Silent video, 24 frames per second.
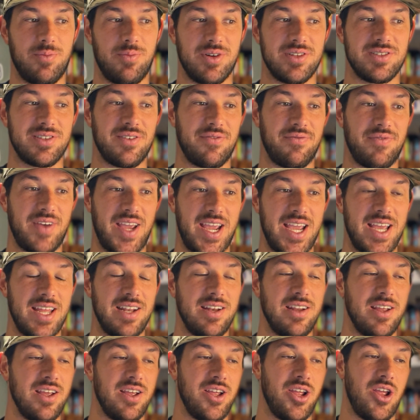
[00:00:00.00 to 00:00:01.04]
But as a
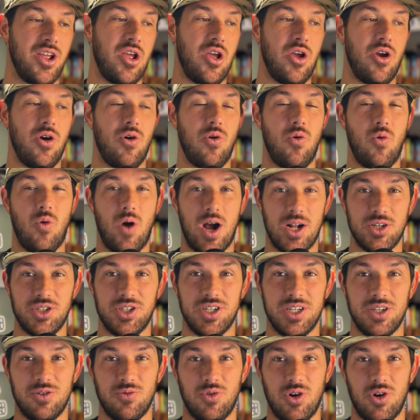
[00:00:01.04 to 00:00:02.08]
fan
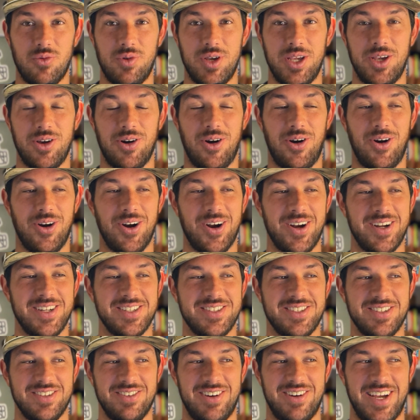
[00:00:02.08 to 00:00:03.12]
watching what we are,
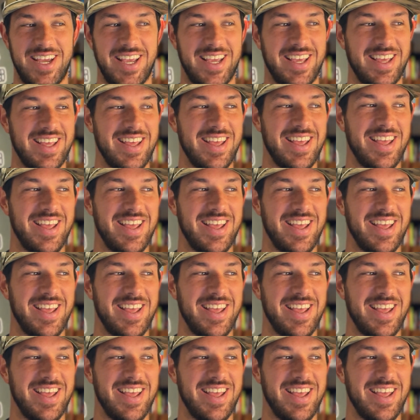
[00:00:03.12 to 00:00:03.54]
it's like,